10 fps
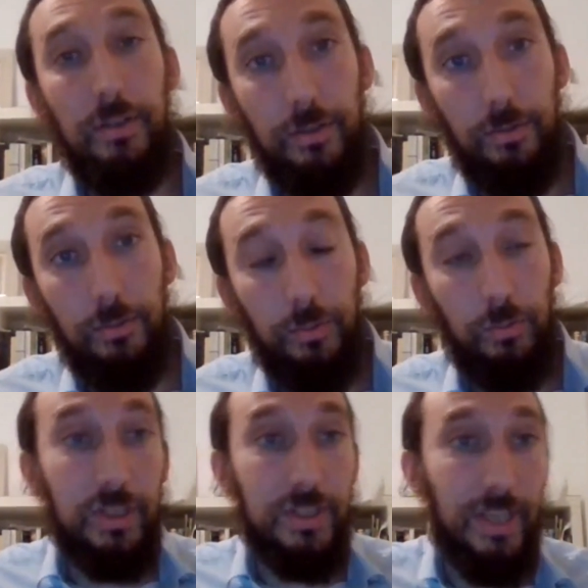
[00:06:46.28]
So
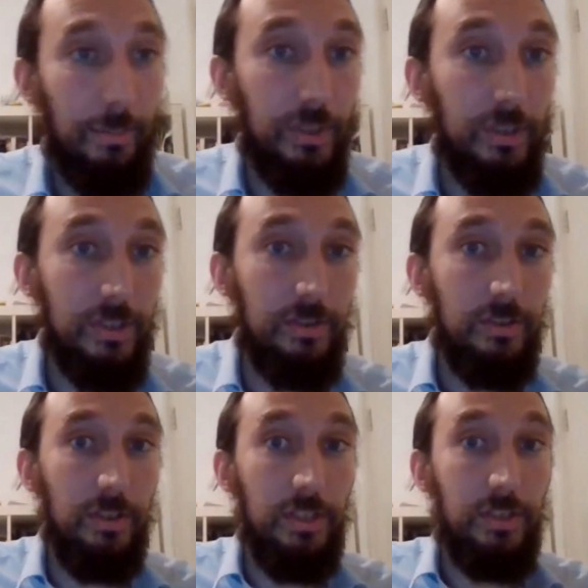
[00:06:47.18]
what has happened is
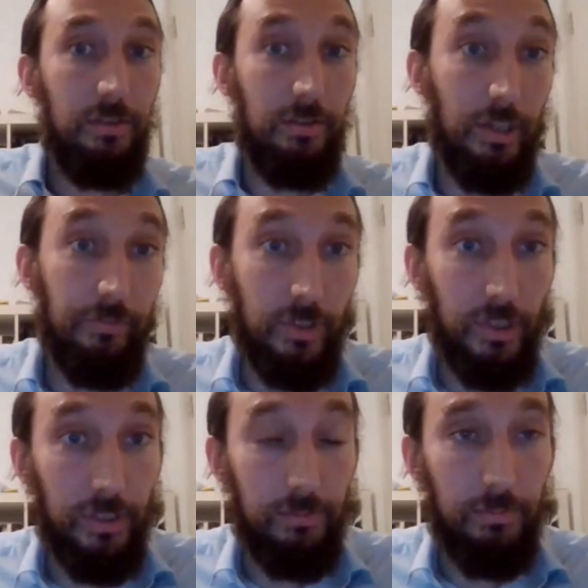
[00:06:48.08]
this
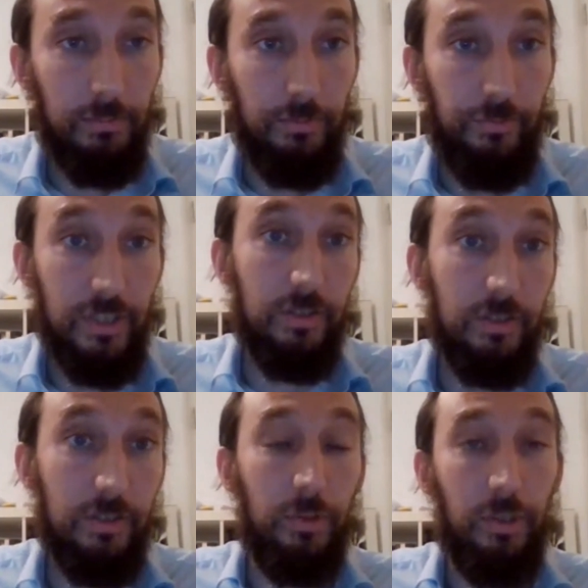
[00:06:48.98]
Davka
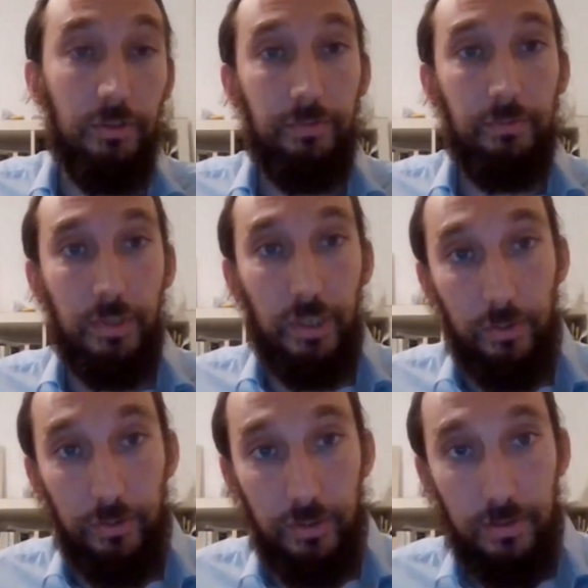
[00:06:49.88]
festival of
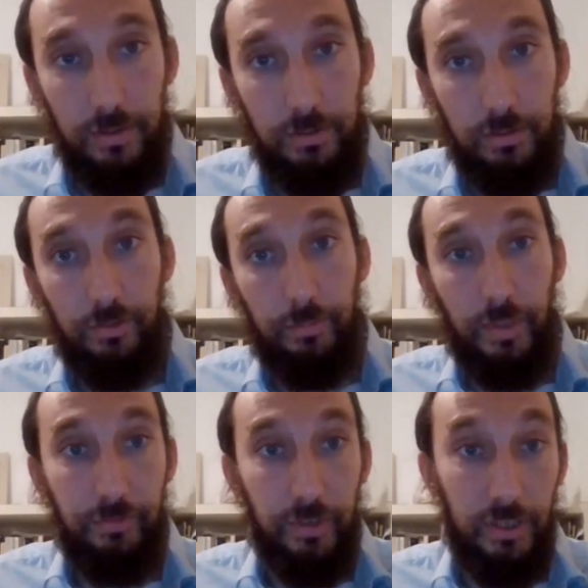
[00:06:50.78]
Galut, of
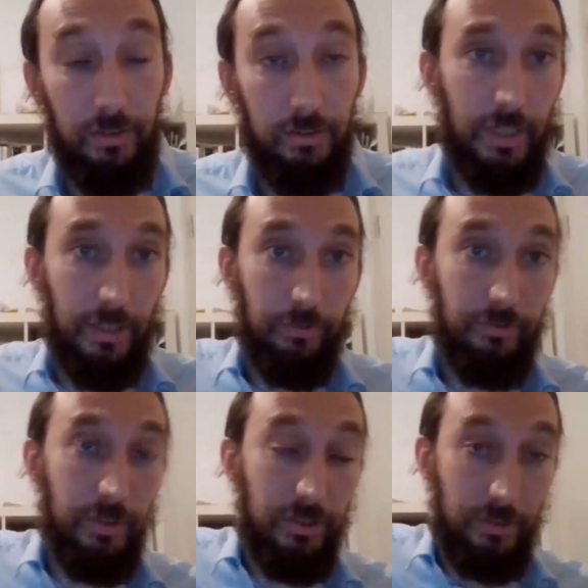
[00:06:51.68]
Bavel, and
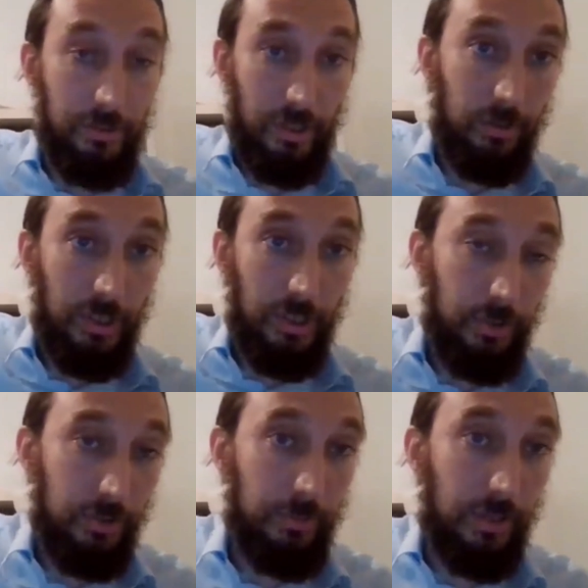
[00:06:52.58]
of the subsequent kind of
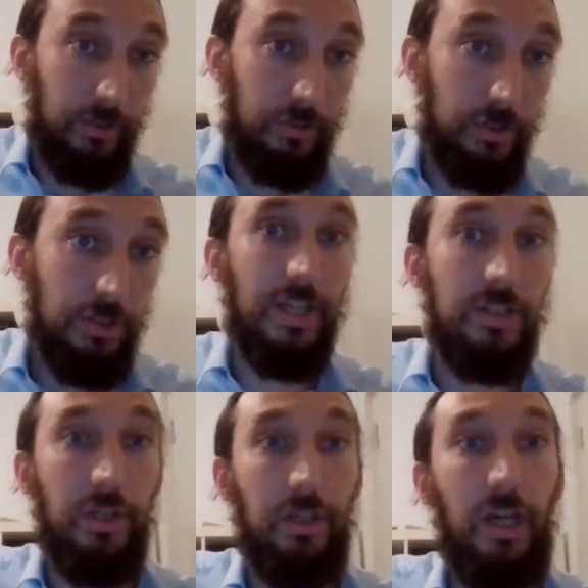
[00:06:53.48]
post-Bavel tradition
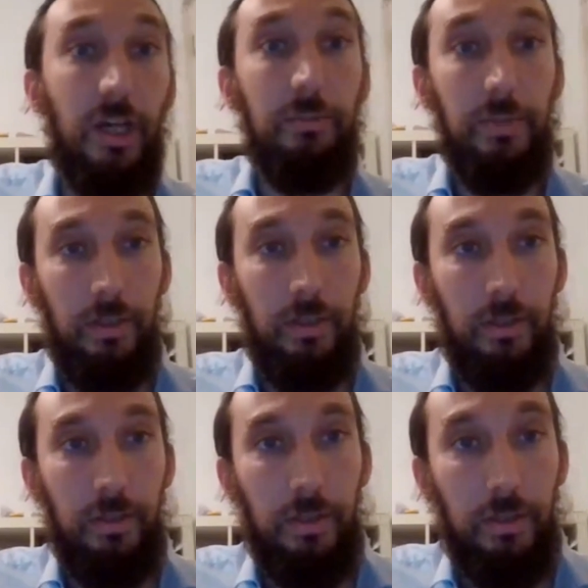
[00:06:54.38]
has become,
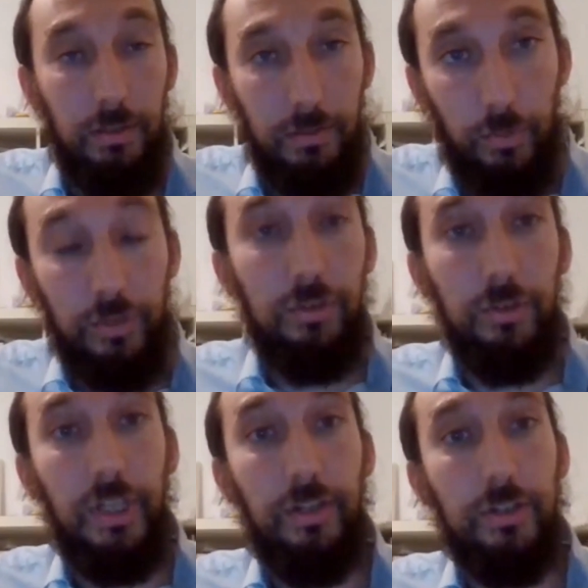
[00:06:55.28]
what do you
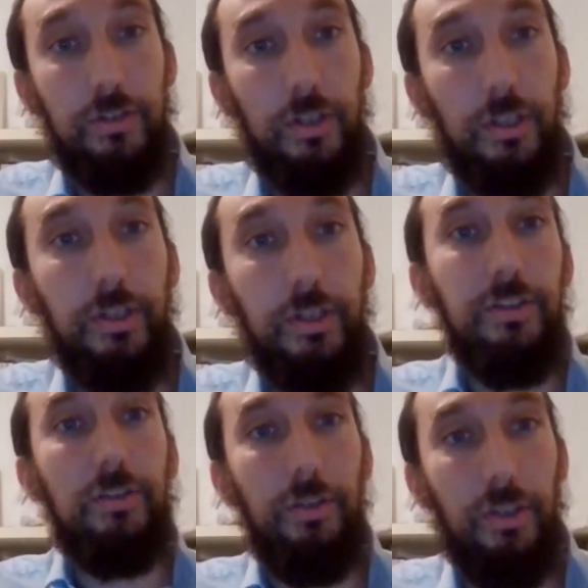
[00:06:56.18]
do in Eretz Yisrael? In
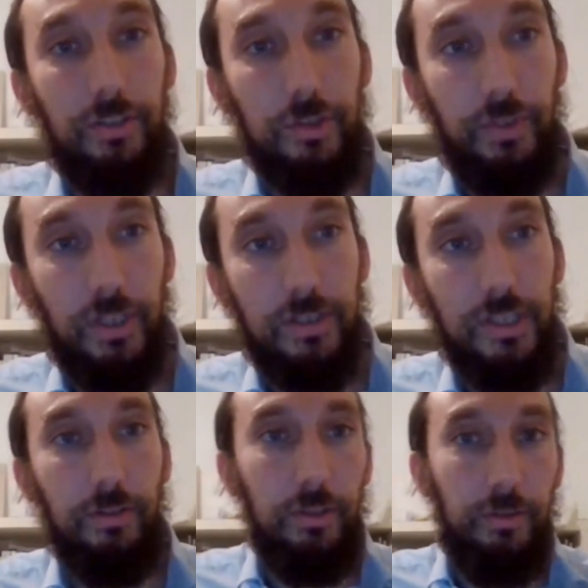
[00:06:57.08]
Eretz Yisrael, you don't have Shmini
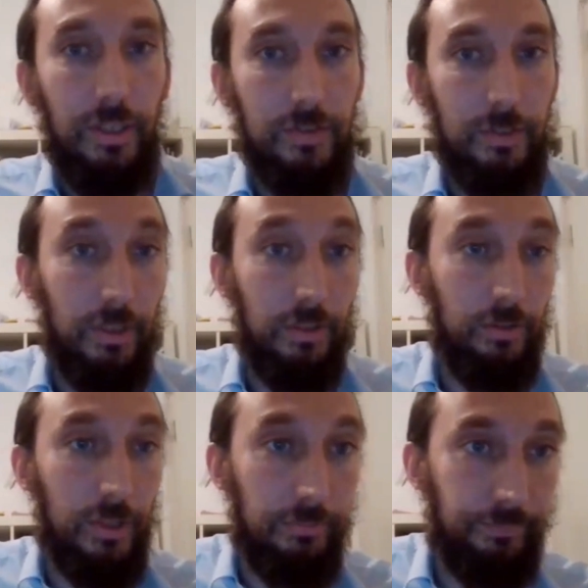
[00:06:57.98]
Atzeret, you only have Simchat
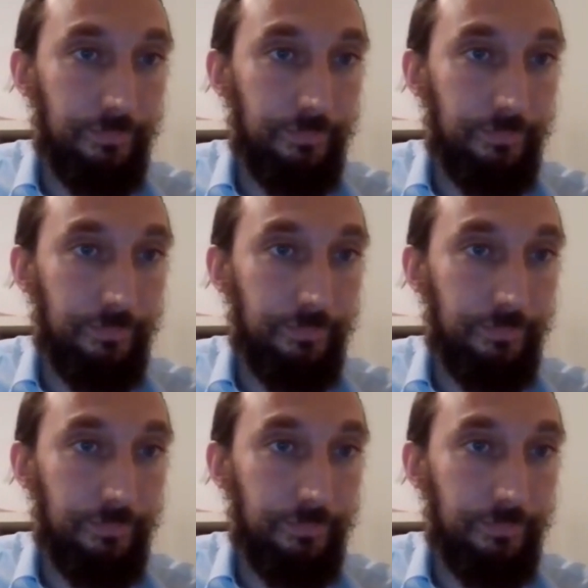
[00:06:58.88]
Torah.